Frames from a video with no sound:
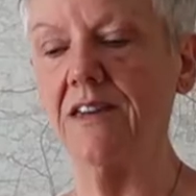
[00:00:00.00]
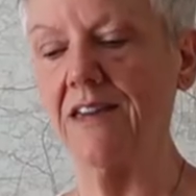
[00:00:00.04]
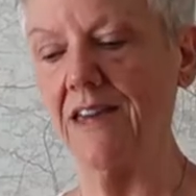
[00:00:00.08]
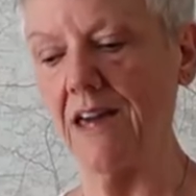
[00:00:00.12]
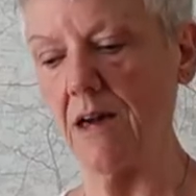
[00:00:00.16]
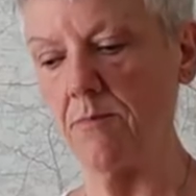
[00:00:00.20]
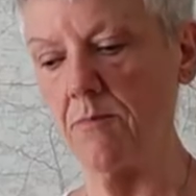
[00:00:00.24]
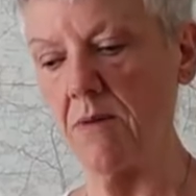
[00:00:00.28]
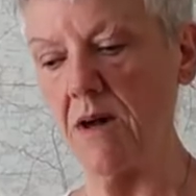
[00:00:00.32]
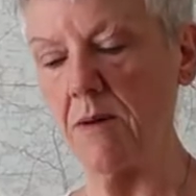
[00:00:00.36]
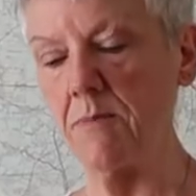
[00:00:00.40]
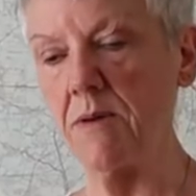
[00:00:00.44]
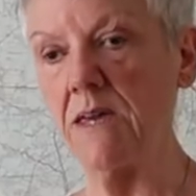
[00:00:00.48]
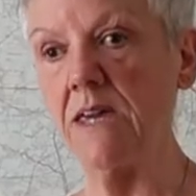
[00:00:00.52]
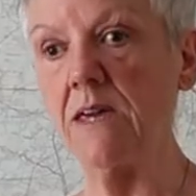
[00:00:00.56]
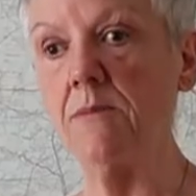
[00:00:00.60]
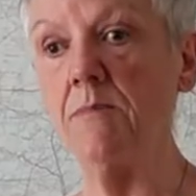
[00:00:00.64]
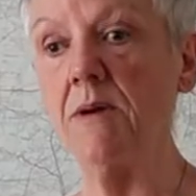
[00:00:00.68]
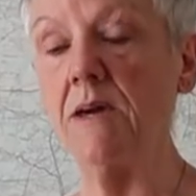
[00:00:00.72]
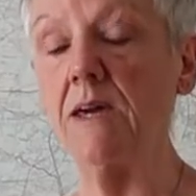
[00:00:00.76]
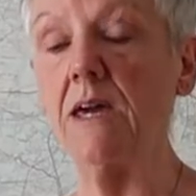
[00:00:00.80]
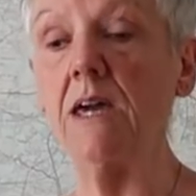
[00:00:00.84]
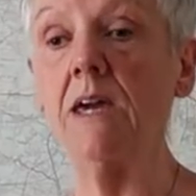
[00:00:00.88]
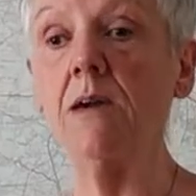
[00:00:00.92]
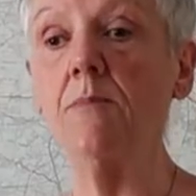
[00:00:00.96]
get my
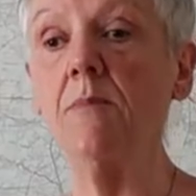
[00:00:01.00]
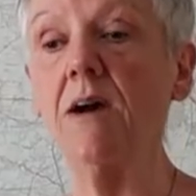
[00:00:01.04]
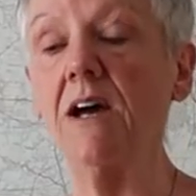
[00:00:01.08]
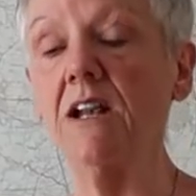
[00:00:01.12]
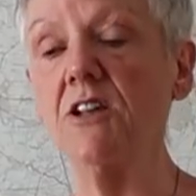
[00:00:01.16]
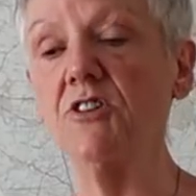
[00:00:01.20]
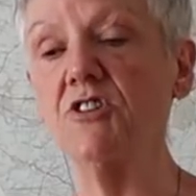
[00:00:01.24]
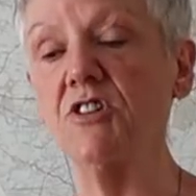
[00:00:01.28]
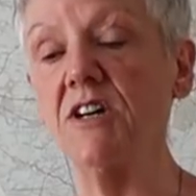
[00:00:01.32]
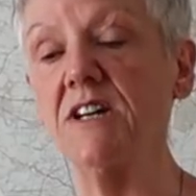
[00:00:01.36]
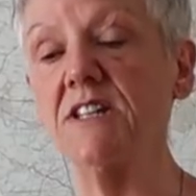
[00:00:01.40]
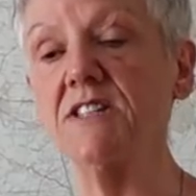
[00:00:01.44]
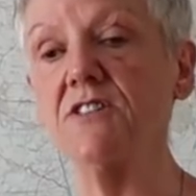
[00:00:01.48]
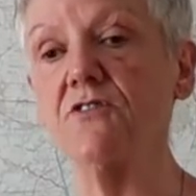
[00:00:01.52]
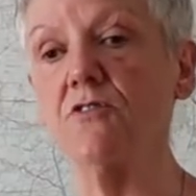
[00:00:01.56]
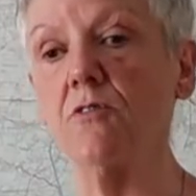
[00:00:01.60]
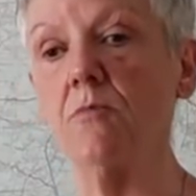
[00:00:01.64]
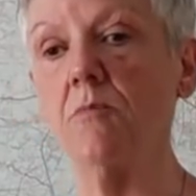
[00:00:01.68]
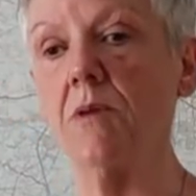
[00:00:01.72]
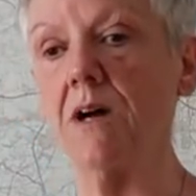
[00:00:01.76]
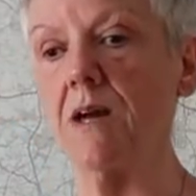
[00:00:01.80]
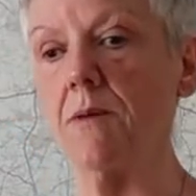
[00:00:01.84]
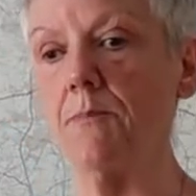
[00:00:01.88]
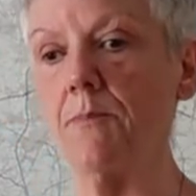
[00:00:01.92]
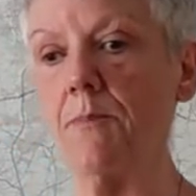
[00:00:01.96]
email address
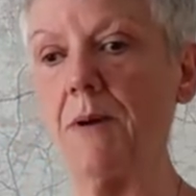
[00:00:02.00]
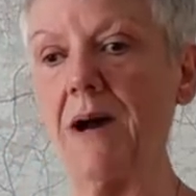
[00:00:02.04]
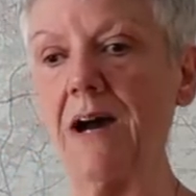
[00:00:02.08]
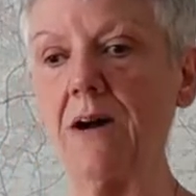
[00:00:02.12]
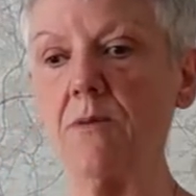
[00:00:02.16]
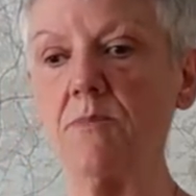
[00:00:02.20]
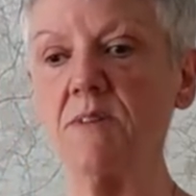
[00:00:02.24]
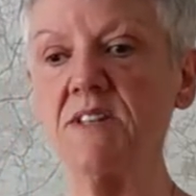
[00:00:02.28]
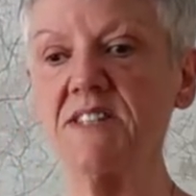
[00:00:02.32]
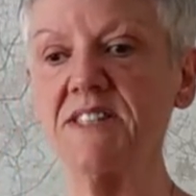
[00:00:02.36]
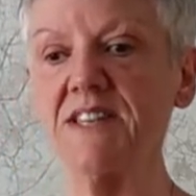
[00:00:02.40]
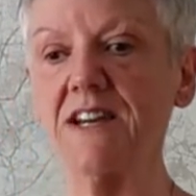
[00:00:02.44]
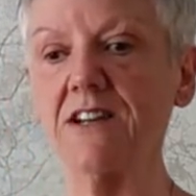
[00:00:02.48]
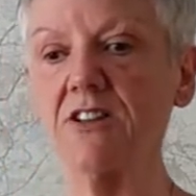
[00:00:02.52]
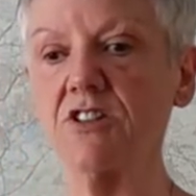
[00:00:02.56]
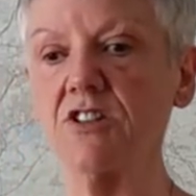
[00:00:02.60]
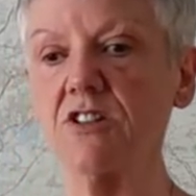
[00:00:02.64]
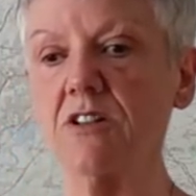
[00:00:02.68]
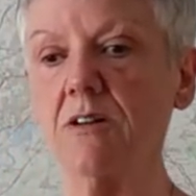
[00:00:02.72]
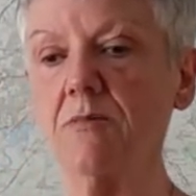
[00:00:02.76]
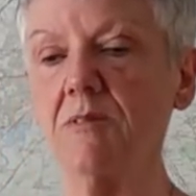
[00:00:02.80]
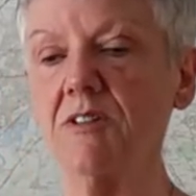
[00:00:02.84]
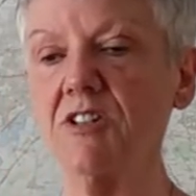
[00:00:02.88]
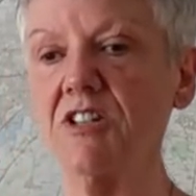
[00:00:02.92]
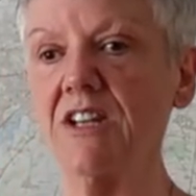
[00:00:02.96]
from my About Me
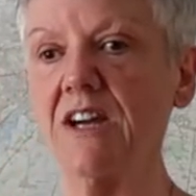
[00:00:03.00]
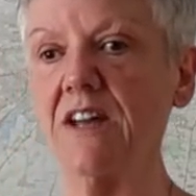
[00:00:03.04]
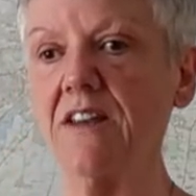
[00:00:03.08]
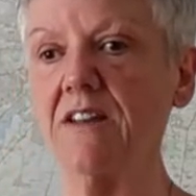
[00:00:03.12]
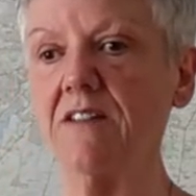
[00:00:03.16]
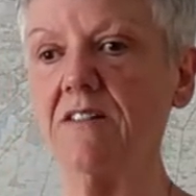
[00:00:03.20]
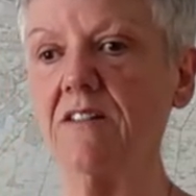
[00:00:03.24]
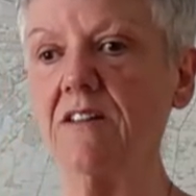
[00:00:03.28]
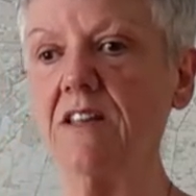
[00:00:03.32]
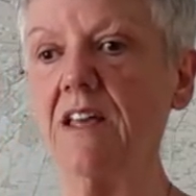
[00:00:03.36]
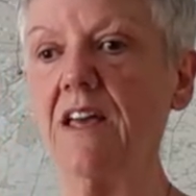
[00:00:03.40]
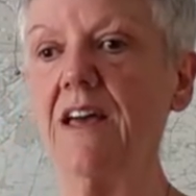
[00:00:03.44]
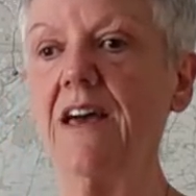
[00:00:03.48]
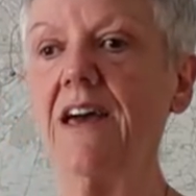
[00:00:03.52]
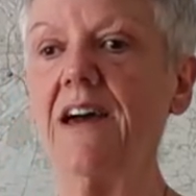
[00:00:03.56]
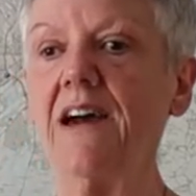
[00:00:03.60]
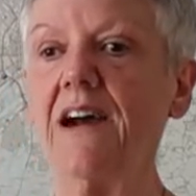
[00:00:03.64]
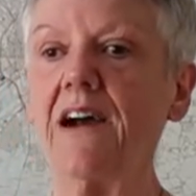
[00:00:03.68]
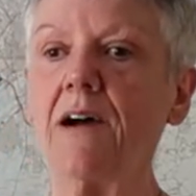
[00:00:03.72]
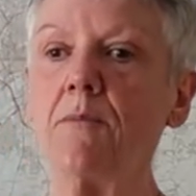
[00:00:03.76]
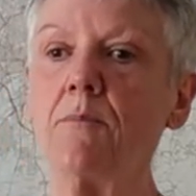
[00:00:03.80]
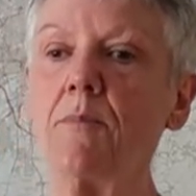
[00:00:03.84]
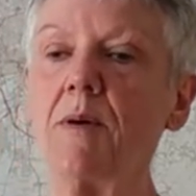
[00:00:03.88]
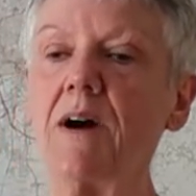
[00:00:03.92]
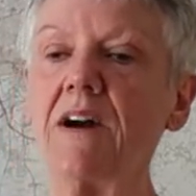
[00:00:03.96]
section on my channel,
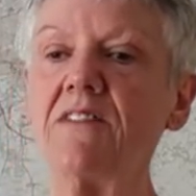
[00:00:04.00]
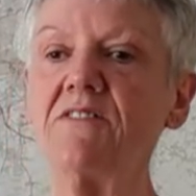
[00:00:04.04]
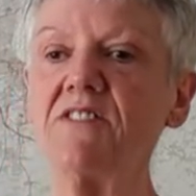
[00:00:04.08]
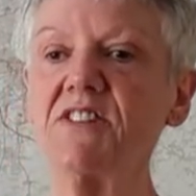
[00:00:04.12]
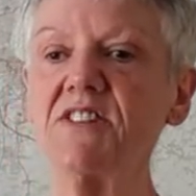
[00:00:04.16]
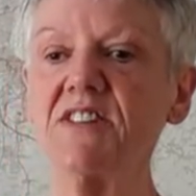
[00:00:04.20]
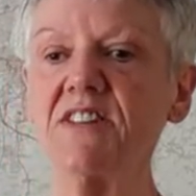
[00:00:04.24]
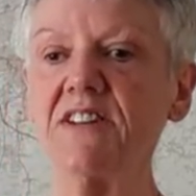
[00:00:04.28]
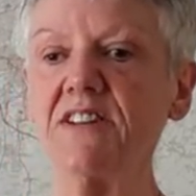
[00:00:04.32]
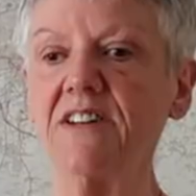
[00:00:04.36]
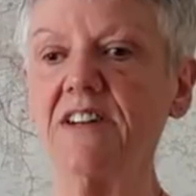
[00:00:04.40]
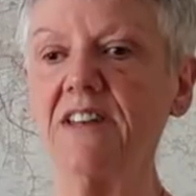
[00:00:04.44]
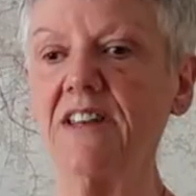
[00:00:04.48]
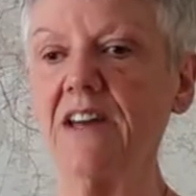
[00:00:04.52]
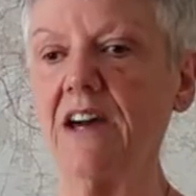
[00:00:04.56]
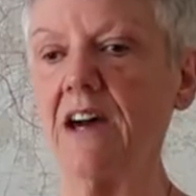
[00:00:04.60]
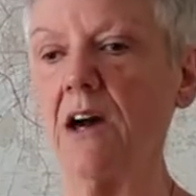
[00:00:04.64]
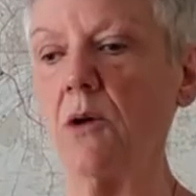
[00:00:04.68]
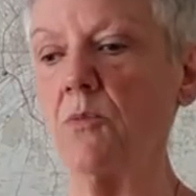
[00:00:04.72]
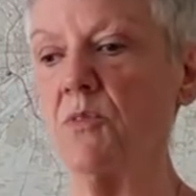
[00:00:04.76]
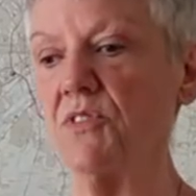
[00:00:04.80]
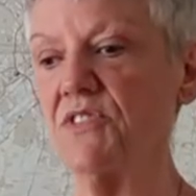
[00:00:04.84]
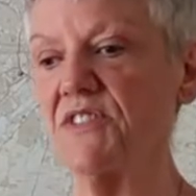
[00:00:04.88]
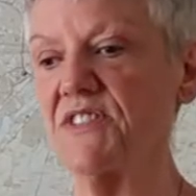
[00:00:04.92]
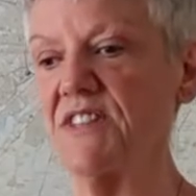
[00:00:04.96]
and by return
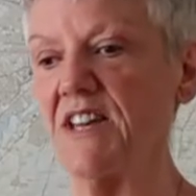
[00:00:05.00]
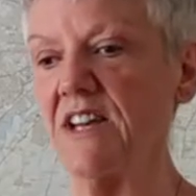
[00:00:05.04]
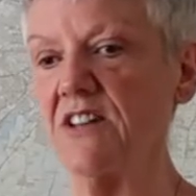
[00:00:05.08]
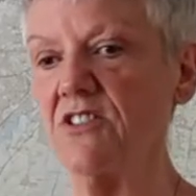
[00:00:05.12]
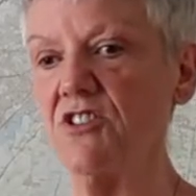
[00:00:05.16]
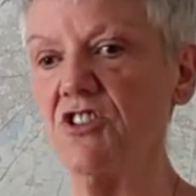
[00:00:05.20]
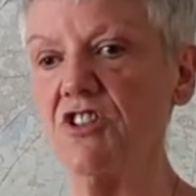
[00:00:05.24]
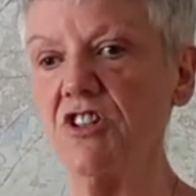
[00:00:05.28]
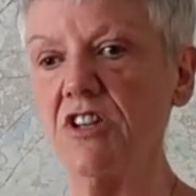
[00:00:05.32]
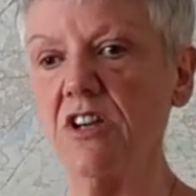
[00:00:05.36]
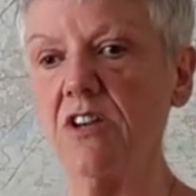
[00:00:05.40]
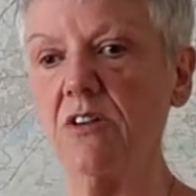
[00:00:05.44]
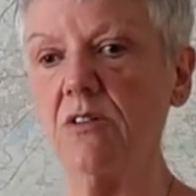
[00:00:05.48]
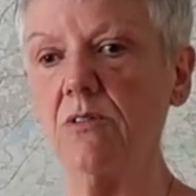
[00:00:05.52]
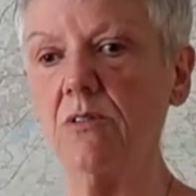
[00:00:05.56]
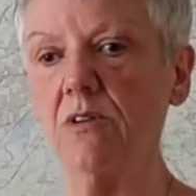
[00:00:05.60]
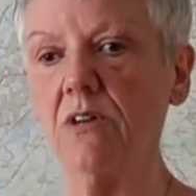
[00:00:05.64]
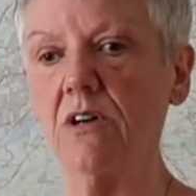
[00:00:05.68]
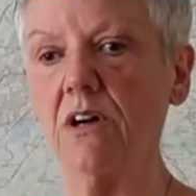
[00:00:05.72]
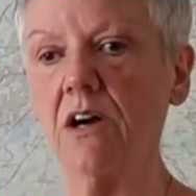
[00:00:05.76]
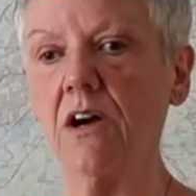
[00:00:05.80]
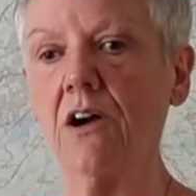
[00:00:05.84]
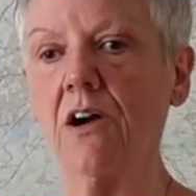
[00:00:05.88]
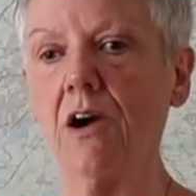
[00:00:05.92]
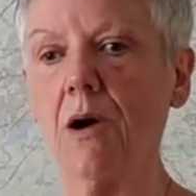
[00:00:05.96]
I will send you
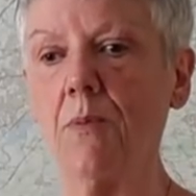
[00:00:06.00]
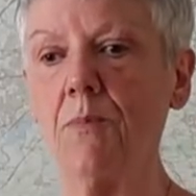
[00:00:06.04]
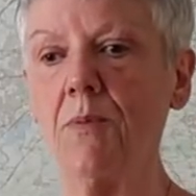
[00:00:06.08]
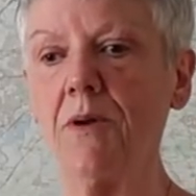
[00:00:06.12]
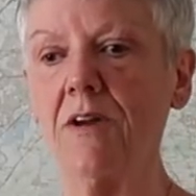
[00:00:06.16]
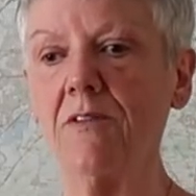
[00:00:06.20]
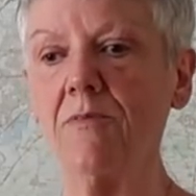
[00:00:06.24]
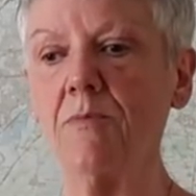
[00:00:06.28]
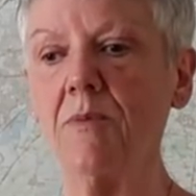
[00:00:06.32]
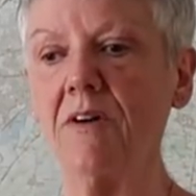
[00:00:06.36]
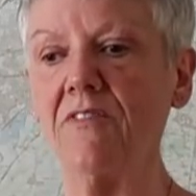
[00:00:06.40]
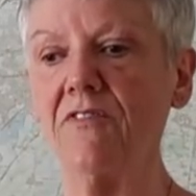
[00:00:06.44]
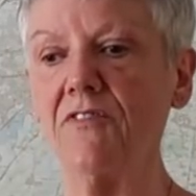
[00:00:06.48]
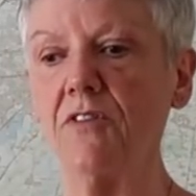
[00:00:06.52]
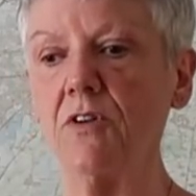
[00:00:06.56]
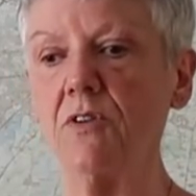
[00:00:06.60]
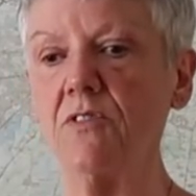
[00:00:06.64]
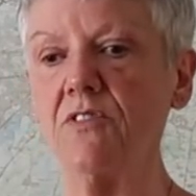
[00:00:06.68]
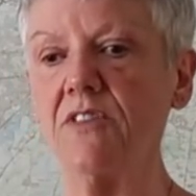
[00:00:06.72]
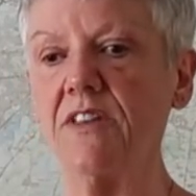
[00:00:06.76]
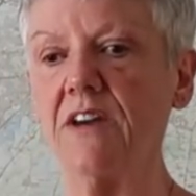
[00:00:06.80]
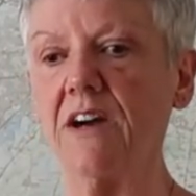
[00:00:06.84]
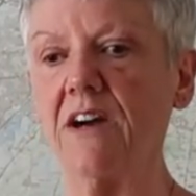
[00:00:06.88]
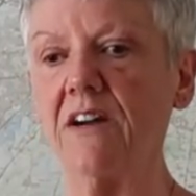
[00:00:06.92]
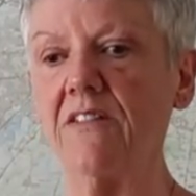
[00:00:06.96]
a copy of my
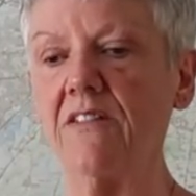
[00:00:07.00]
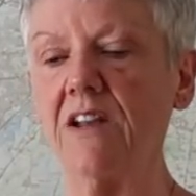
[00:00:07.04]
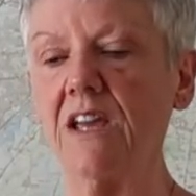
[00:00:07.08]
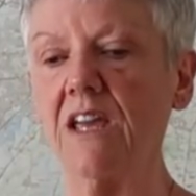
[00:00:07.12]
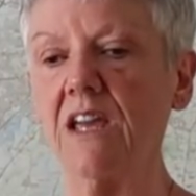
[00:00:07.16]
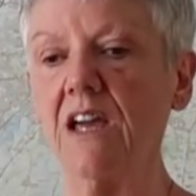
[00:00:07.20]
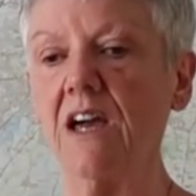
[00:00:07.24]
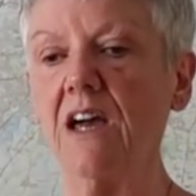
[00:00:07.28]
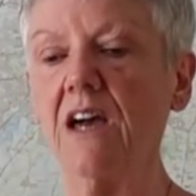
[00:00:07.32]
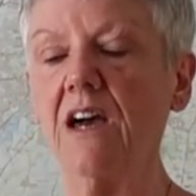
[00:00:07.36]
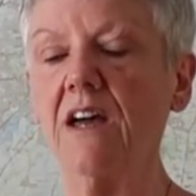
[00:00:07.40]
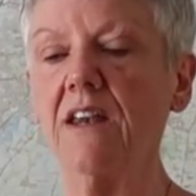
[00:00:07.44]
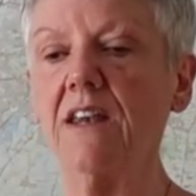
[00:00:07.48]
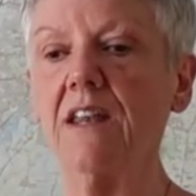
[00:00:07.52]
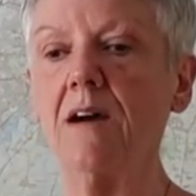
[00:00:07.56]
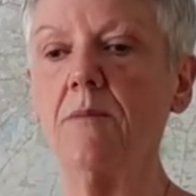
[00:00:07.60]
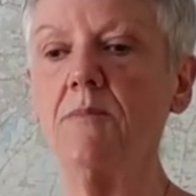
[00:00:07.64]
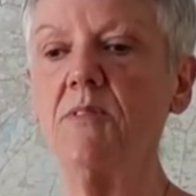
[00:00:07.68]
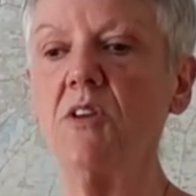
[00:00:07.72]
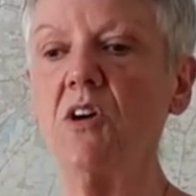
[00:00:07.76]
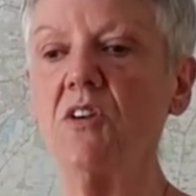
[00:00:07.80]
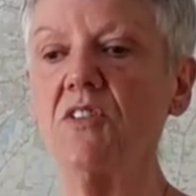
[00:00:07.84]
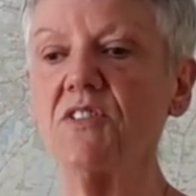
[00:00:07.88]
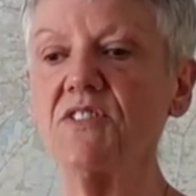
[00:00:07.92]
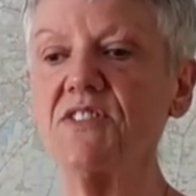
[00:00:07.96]
food diary. Now,
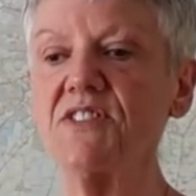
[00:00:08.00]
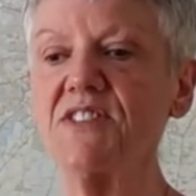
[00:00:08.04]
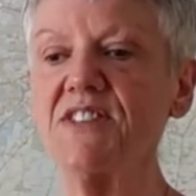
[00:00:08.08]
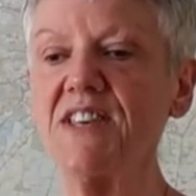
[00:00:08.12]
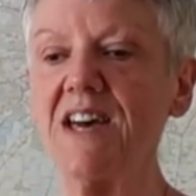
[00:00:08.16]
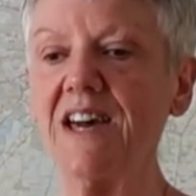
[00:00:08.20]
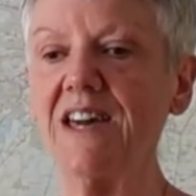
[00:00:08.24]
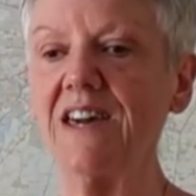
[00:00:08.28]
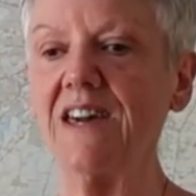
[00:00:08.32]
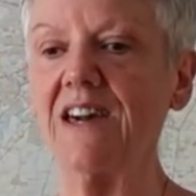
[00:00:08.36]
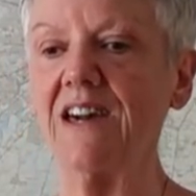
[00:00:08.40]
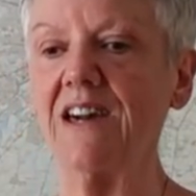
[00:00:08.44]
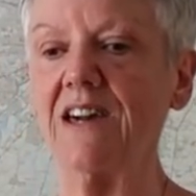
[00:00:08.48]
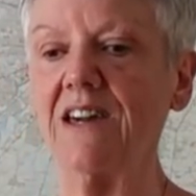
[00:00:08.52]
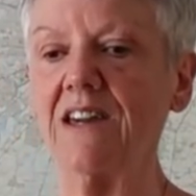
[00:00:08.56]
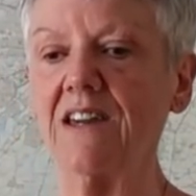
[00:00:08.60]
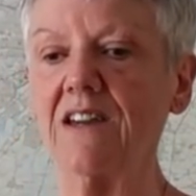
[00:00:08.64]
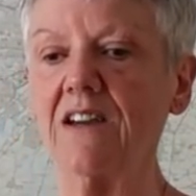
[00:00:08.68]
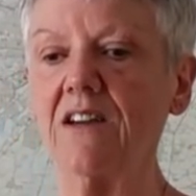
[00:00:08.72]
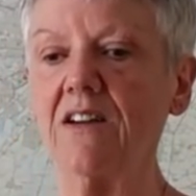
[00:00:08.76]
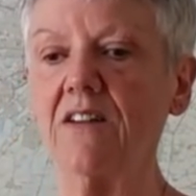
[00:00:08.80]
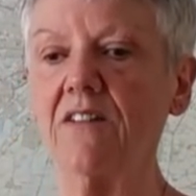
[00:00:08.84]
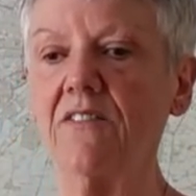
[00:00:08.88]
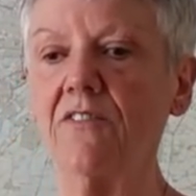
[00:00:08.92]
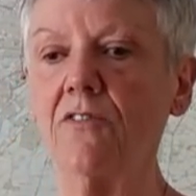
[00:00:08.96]
I'm not saying
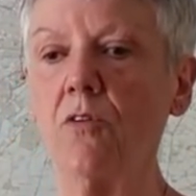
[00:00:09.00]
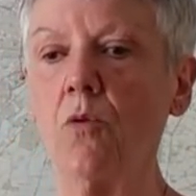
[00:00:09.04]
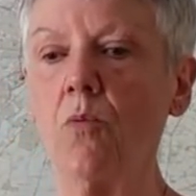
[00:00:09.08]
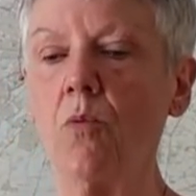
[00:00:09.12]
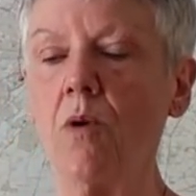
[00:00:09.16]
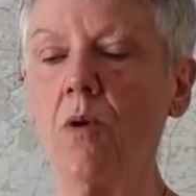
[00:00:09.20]
for